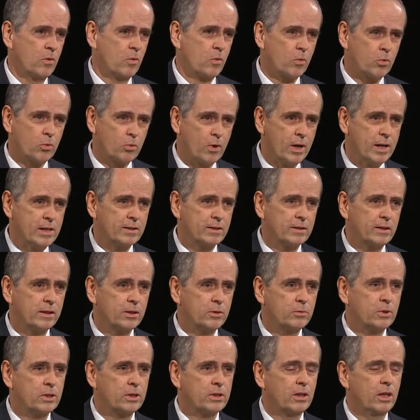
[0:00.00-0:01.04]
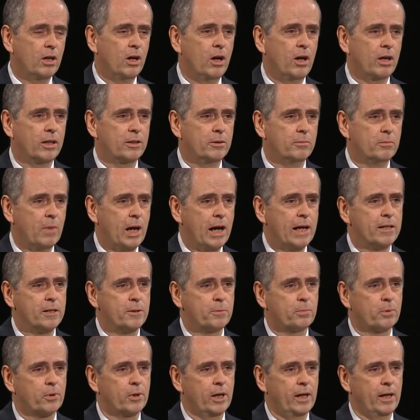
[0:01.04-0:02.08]
wrestling with God in mighty
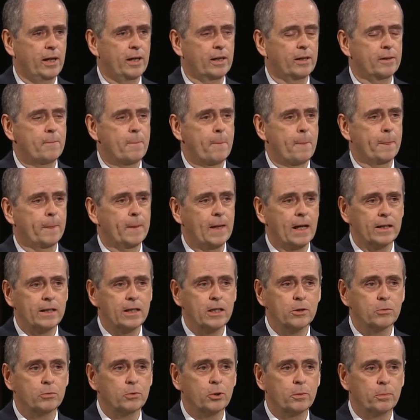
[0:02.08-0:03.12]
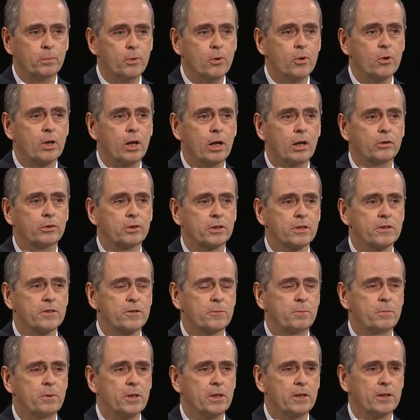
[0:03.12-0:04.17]
prayer, that he would pour out his
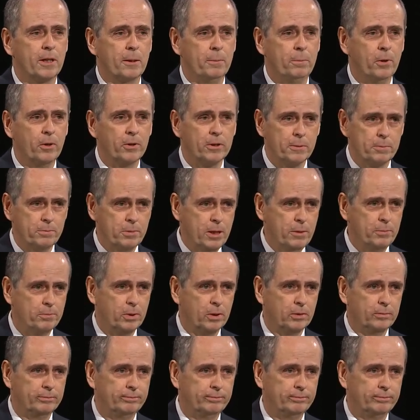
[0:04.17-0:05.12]
Spirit upon the people.